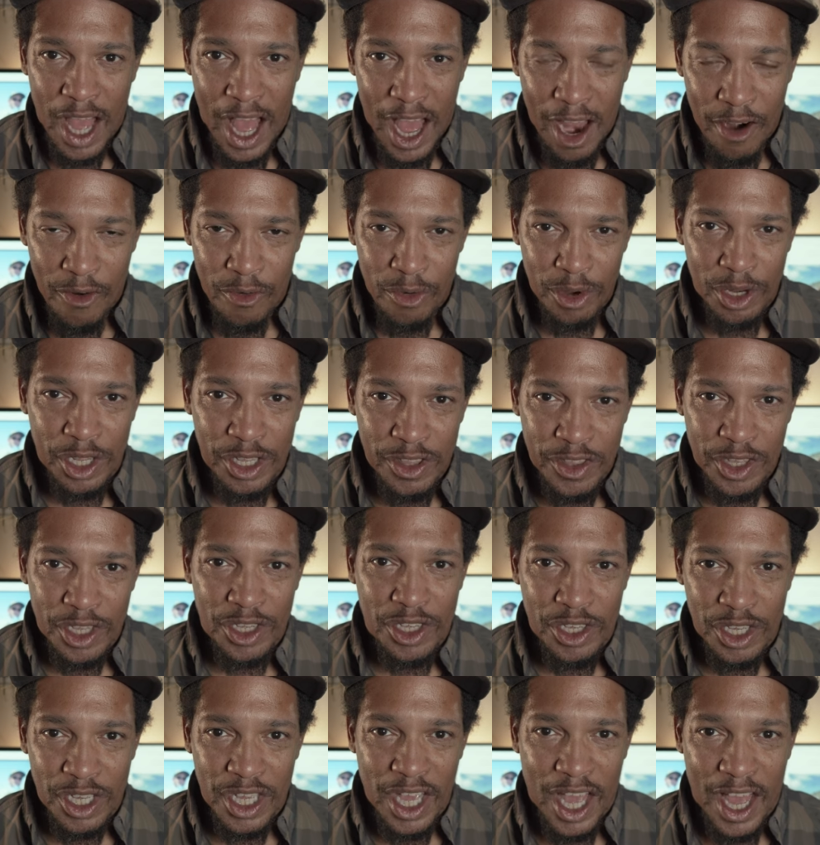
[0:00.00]
I really
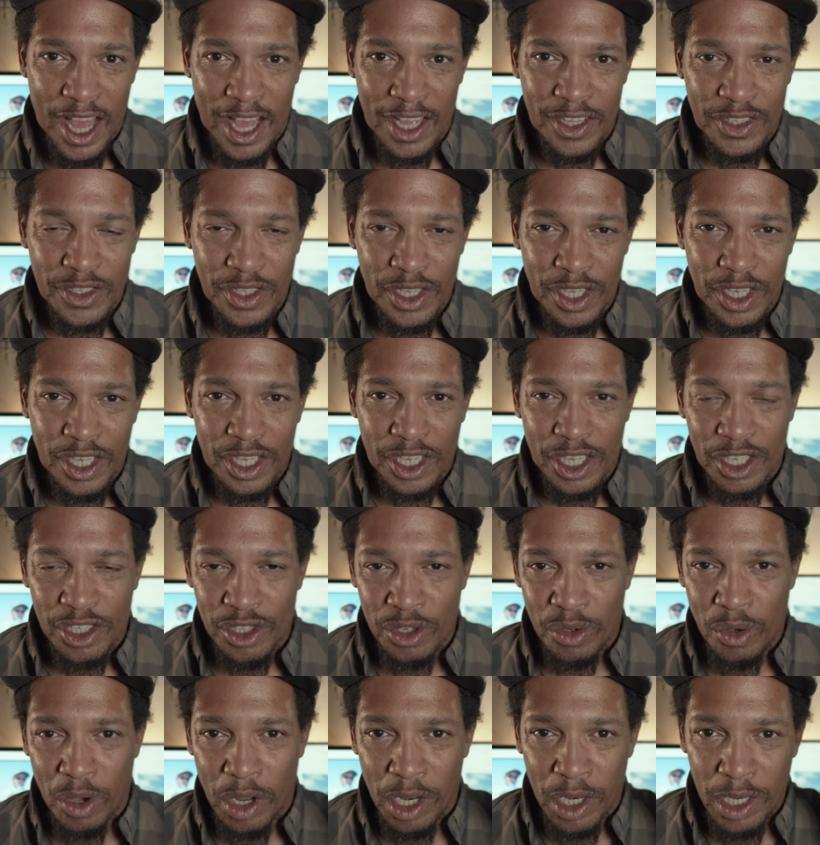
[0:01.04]
think you guys can
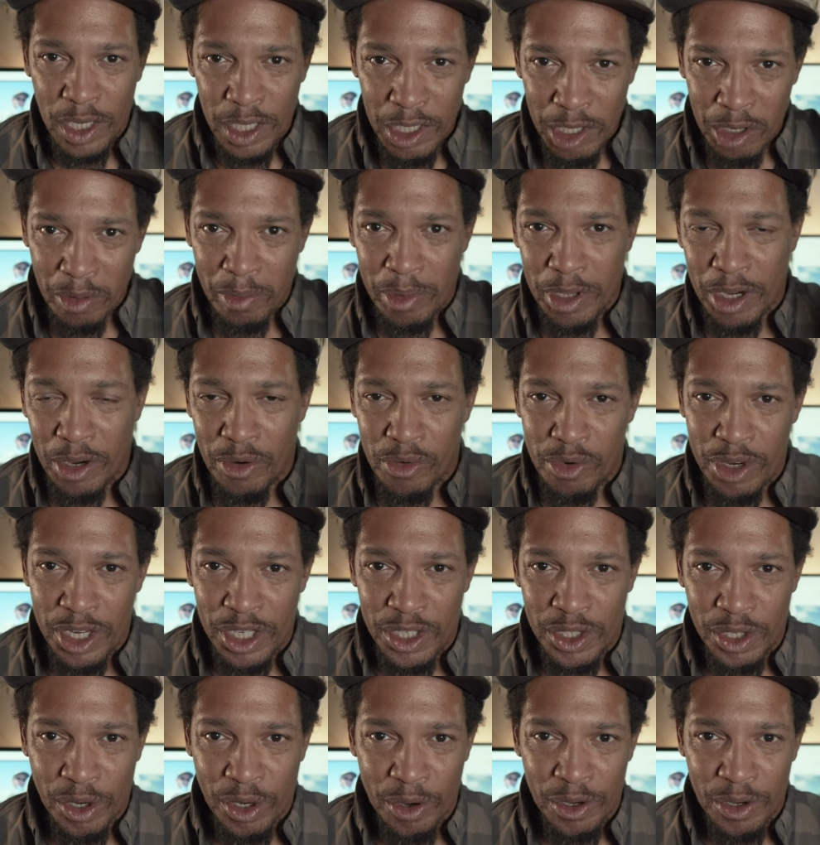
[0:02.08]
do a little bit of
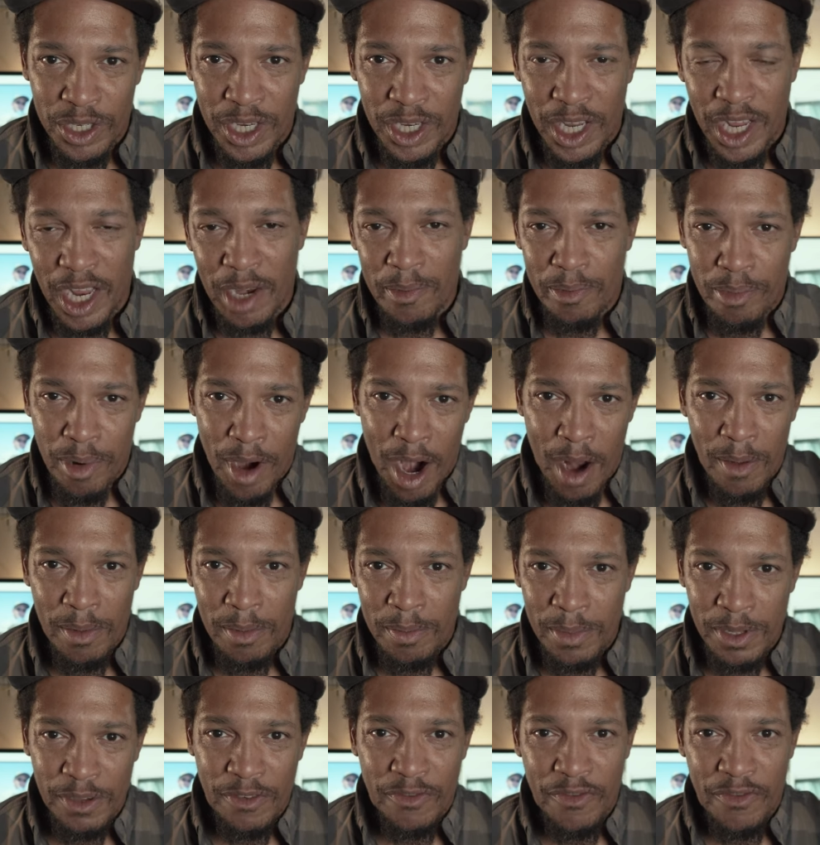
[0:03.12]
research and probably